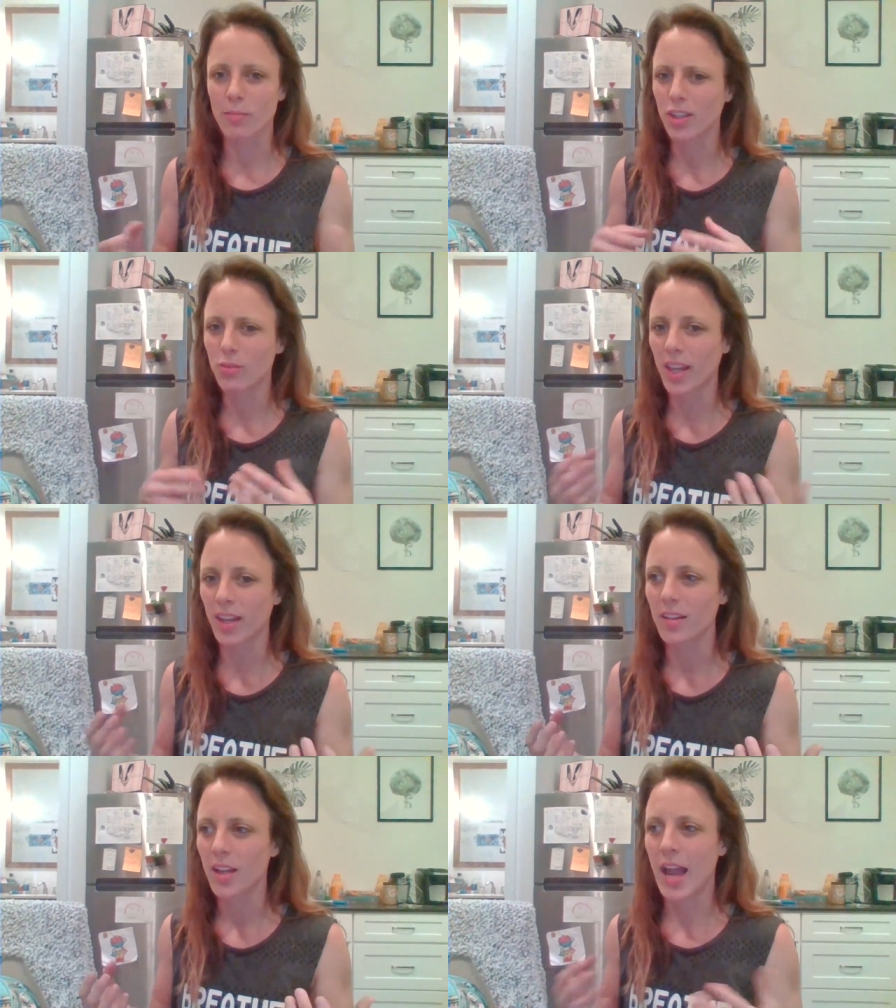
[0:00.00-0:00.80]
Like you
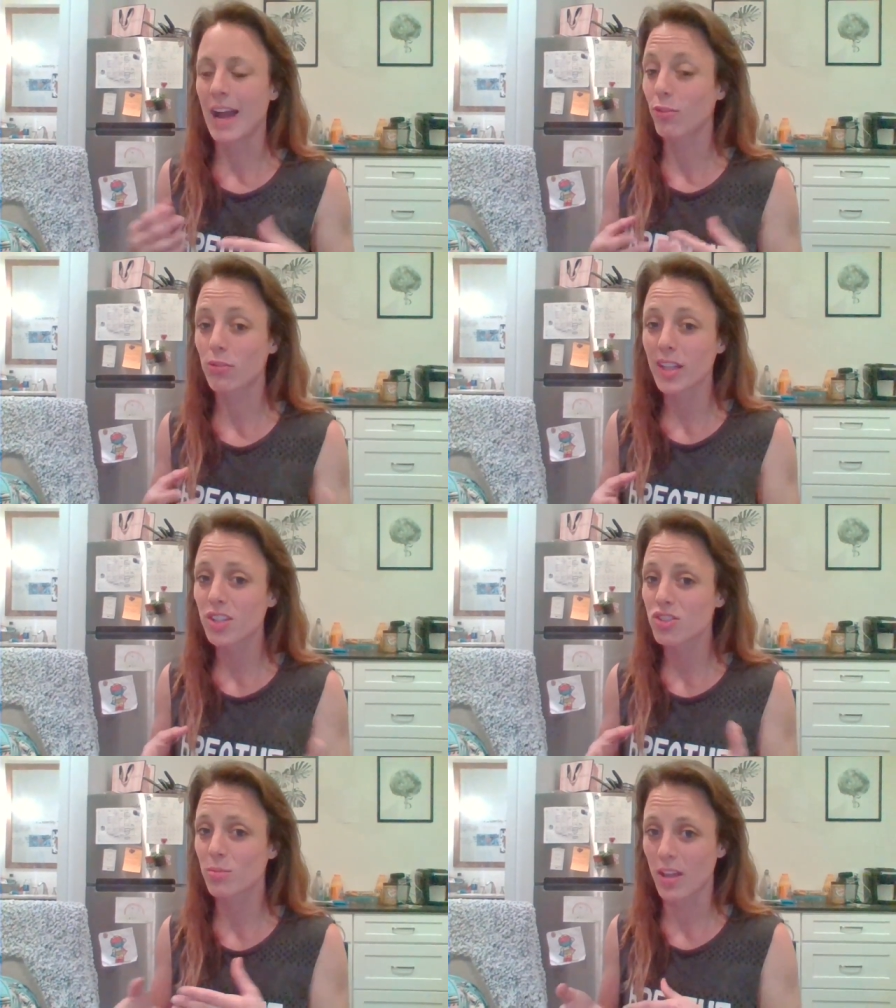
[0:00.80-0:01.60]
can't have a
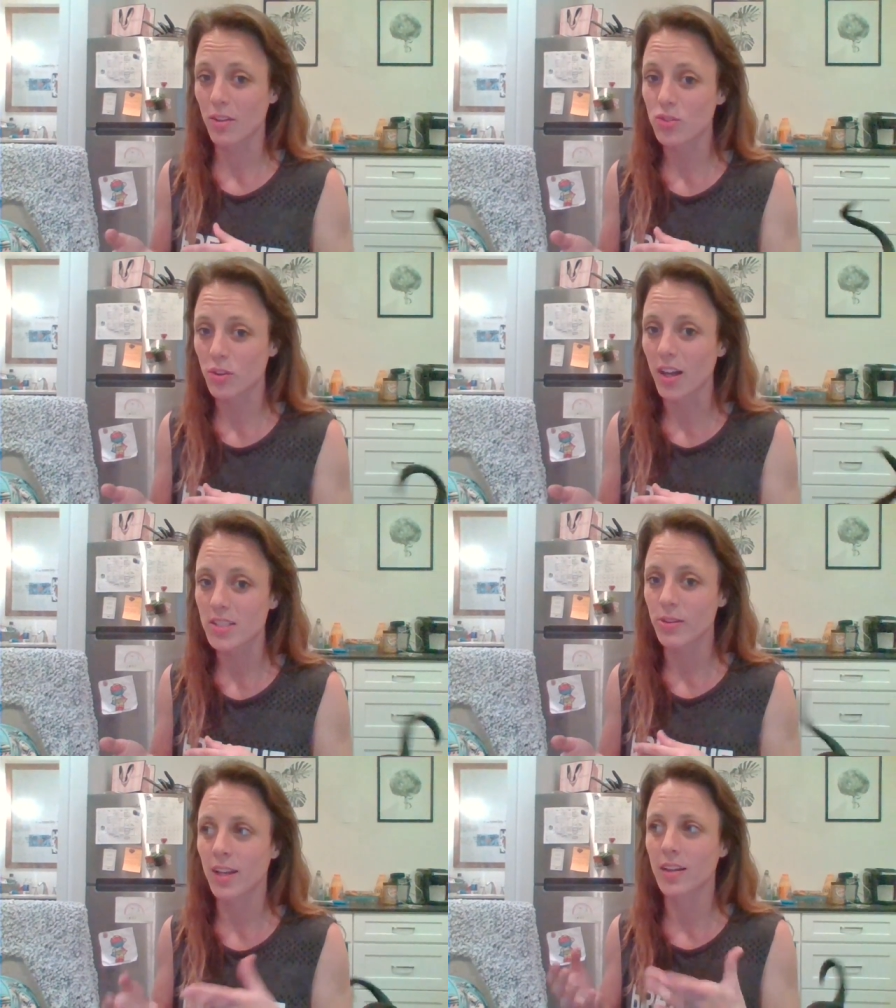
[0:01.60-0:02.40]
relationship without
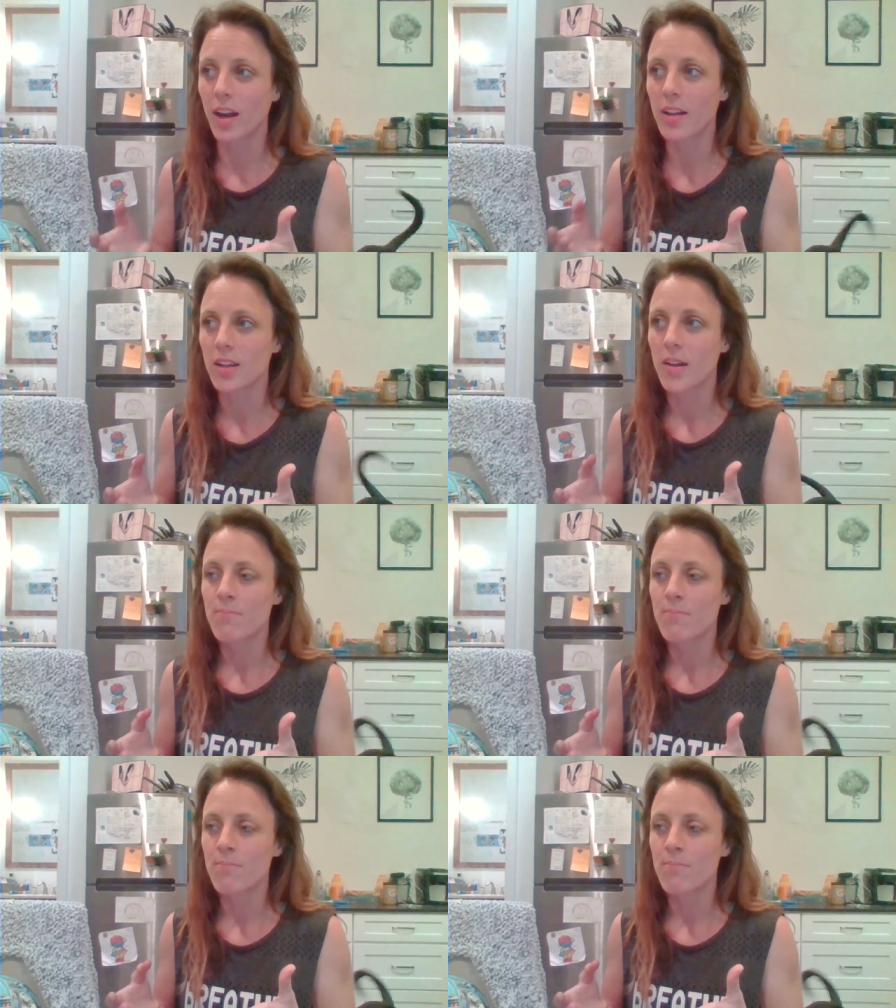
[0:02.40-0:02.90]
trust, right? And God